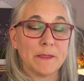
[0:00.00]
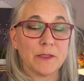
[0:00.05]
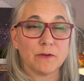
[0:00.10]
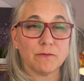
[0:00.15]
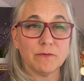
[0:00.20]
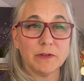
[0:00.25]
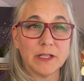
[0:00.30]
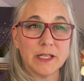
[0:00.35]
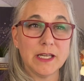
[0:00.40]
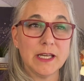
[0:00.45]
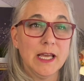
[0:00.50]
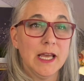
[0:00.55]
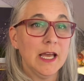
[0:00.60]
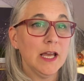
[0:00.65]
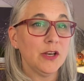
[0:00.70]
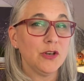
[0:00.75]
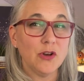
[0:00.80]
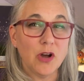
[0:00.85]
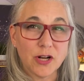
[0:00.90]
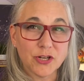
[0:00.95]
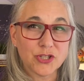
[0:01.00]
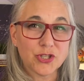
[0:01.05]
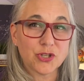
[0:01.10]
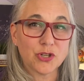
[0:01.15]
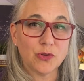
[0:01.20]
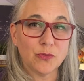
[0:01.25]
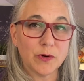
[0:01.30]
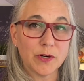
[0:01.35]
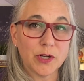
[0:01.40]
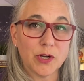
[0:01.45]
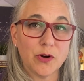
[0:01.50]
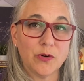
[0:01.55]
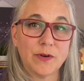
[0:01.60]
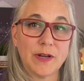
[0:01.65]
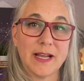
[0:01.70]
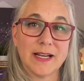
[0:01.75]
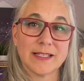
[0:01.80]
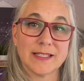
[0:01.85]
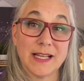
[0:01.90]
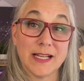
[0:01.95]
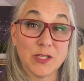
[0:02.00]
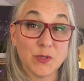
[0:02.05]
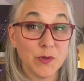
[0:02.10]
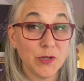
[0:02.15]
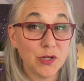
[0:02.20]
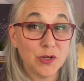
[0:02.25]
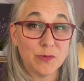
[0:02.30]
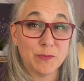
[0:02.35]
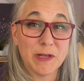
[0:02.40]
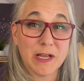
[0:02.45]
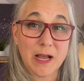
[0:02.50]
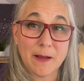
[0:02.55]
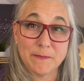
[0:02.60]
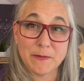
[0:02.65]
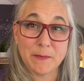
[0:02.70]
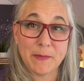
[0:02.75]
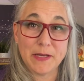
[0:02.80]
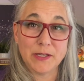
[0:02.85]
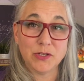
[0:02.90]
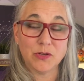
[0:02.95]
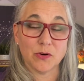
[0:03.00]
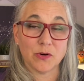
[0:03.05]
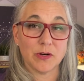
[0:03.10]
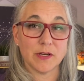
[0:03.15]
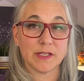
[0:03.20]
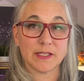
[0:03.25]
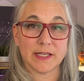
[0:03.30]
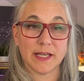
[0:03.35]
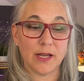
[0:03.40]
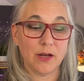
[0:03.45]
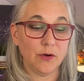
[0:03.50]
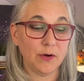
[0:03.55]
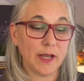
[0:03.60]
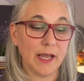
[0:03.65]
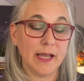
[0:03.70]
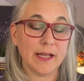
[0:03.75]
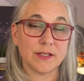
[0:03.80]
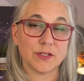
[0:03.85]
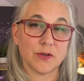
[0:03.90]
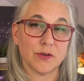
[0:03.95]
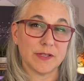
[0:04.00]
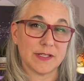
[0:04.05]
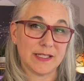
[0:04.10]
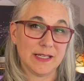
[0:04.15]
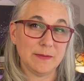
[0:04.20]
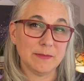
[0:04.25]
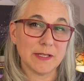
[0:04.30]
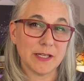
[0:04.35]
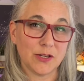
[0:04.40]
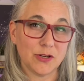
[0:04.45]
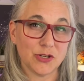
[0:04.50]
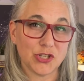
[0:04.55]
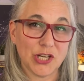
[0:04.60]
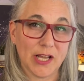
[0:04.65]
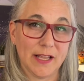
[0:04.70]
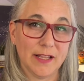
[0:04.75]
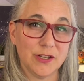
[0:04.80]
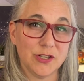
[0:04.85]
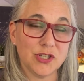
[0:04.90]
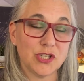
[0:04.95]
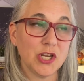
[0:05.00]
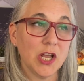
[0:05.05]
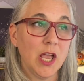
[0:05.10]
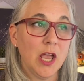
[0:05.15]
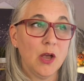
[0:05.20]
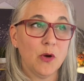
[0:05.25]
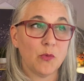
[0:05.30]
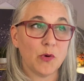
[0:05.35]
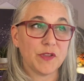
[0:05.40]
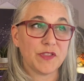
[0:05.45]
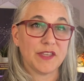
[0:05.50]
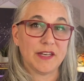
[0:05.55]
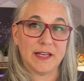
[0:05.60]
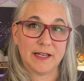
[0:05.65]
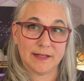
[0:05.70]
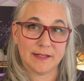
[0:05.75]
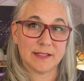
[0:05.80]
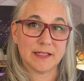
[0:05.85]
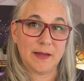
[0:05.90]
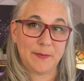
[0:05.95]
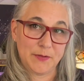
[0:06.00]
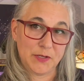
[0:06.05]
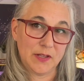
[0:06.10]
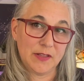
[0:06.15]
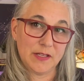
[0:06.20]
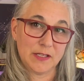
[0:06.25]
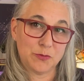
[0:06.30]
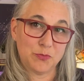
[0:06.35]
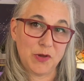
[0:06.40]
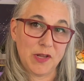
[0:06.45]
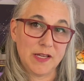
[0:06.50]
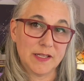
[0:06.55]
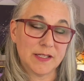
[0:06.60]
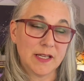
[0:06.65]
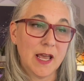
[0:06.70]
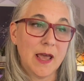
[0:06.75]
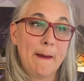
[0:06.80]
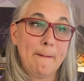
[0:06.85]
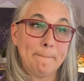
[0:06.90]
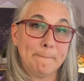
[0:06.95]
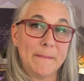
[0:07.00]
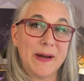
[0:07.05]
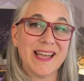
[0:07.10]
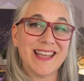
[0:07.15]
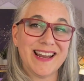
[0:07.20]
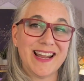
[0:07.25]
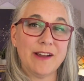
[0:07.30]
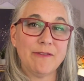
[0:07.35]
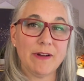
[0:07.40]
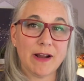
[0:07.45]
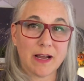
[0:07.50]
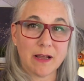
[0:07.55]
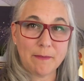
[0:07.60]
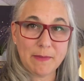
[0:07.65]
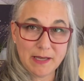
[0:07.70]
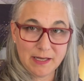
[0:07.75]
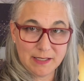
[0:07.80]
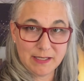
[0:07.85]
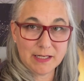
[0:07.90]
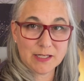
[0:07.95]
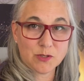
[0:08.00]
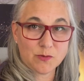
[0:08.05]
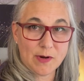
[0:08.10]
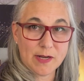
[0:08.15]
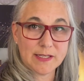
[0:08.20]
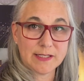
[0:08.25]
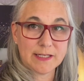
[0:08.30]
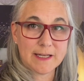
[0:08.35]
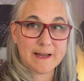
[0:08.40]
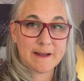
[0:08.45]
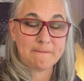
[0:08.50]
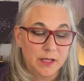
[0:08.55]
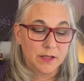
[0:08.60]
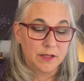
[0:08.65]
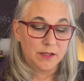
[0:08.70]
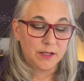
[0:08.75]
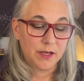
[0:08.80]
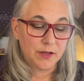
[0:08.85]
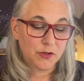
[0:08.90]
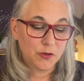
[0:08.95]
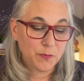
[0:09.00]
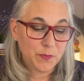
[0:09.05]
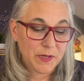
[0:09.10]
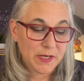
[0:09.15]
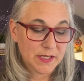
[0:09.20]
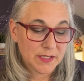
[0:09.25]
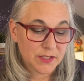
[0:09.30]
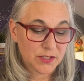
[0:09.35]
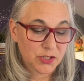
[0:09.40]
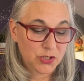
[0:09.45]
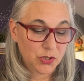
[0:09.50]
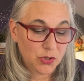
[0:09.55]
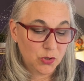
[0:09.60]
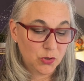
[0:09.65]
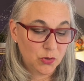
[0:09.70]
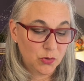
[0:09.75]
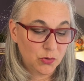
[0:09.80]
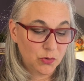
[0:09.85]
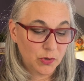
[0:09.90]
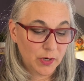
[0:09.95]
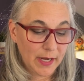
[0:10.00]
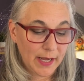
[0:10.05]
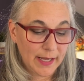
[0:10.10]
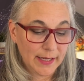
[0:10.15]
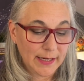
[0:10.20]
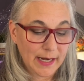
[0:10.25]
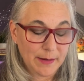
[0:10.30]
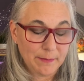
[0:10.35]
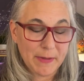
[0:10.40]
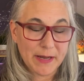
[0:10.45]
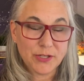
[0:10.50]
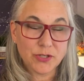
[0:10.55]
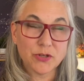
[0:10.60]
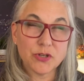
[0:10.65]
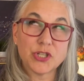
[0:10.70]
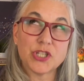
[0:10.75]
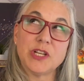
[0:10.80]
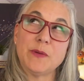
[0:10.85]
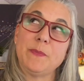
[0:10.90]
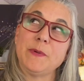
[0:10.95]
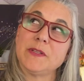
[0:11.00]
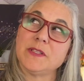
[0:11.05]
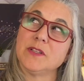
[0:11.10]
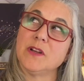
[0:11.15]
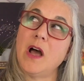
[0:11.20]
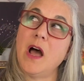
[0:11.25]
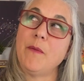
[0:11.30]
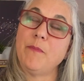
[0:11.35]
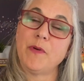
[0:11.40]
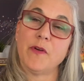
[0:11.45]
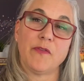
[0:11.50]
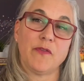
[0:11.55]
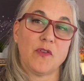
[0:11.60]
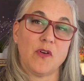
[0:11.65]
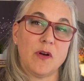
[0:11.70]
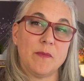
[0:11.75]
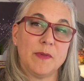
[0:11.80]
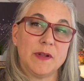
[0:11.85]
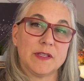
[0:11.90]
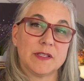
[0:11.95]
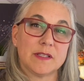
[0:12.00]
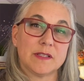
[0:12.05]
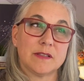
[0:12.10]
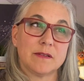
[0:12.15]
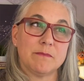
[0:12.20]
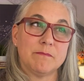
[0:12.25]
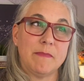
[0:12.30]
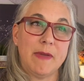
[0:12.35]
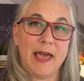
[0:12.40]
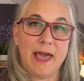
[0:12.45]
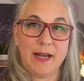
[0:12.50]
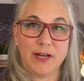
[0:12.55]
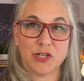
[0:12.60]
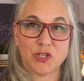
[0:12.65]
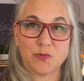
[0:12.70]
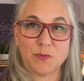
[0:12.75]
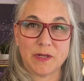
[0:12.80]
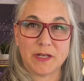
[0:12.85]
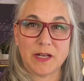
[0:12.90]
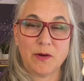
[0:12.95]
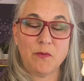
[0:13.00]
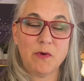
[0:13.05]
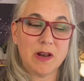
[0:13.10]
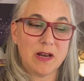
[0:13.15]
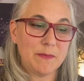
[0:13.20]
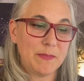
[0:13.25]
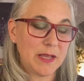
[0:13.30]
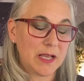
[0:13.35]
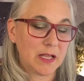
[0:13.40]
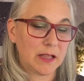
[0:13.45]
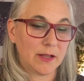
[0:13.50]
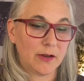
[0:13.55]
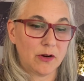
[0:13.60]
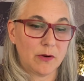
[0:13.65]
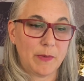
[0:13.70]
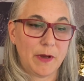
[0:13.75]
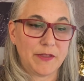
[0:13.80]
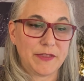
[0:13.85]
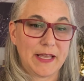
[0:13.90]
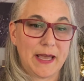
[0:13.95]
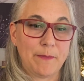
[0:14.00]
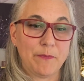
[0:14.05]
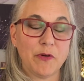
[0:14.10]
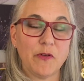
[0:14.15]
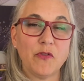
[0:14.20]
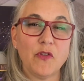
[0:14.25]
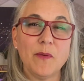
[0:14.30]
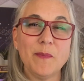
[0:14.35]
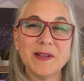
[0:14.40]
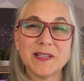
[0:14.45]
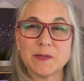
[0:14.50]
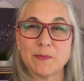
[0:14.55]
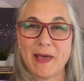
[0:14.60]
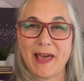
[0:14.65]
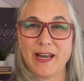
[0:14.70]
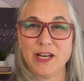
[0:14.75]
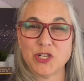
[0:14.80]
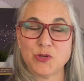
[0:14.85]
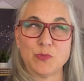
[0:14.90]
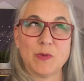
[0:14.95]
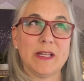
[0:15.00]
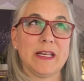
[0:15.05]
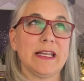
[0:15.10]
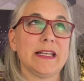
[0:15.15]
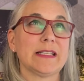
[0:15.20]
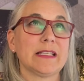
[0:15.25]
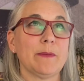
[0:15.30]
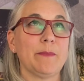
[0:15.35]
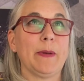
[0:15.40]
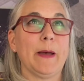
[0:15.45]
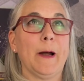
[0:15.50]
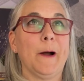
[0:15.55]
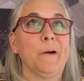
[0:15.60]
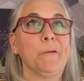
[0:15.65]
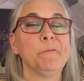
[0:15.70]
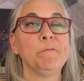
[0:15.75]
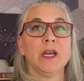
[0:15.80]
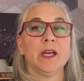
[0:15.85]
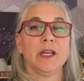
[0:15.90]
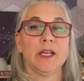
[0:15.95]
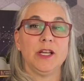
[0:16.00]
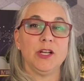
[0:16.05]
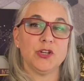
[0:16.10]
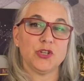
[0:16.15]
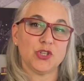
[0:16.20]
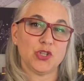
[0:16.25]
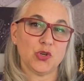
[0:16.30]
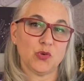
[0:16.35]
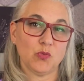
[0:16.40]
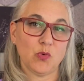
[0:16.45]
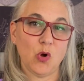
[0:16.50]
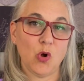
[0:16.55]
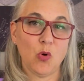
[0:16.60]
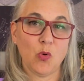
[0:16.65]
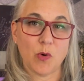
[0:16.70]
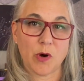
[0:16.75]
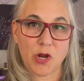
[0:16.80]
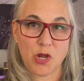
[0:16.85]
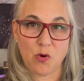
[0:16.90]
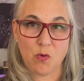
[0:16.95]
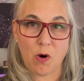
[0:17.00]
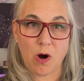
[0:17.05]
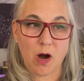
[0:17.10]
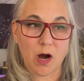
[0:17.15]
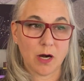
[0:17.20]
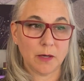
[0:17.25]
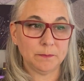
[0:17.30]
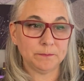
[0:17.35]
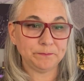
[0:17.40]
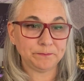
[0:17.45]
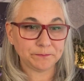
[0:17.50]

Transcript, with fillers: they're really not sure where to go next. That's when you become the mentor and say, okay, so it seems like you're challenged with the next steps on this piece. Might I recommend XYZ? The other piece to and, and mentorship is not performance management. I want to be clear about that. Performance management is about here's your role where you are